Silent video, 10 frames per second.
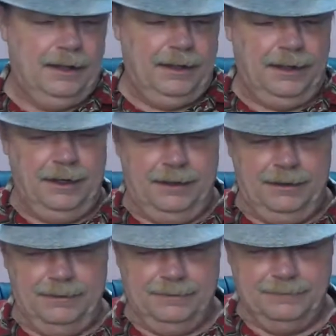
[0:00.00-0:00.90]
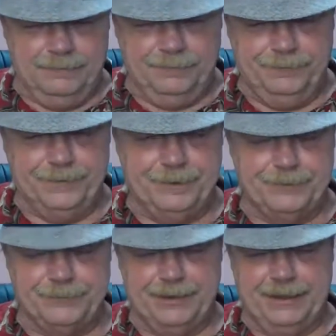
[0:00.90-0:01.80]
Uh, there
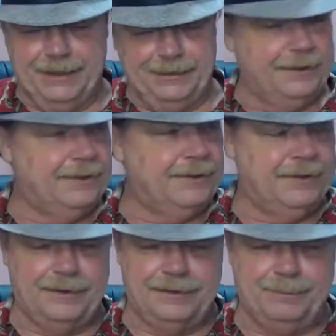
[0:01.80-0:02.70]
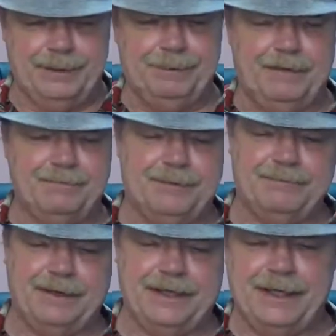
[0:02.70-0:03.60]
was one day that the people out front of
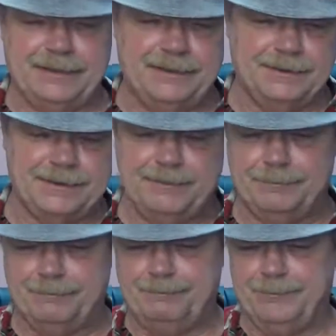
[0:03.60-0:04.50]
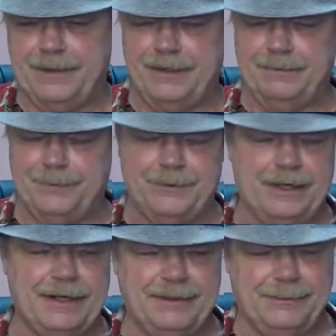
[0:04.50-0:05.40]
our gates, you'll see them
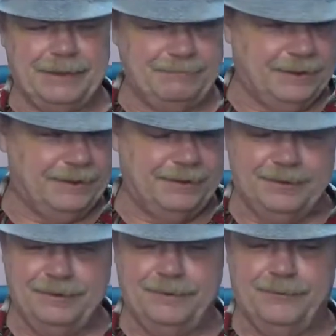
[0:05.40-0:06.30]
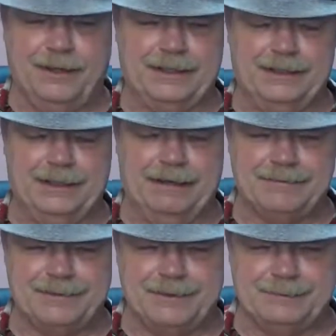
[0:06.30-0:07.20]
periodically when I've done the walking live
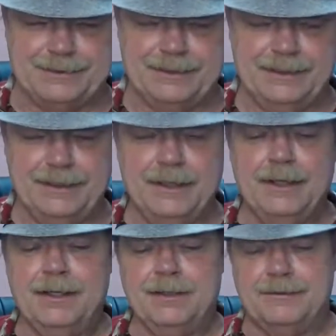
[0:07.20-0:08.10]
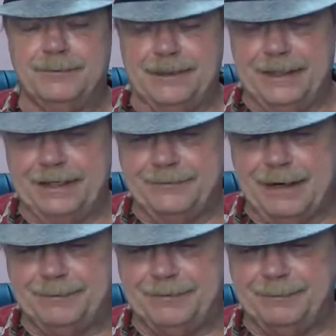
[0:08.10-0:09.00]
streams. There was one day I
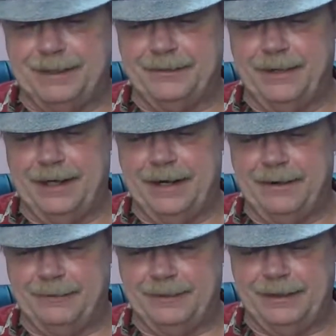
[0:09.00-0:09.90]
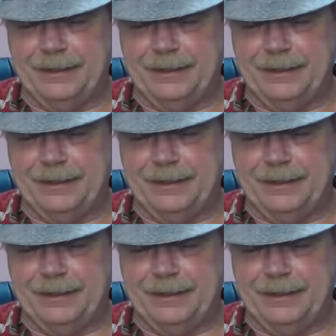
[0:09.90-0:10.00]
dropped something on the way out, and they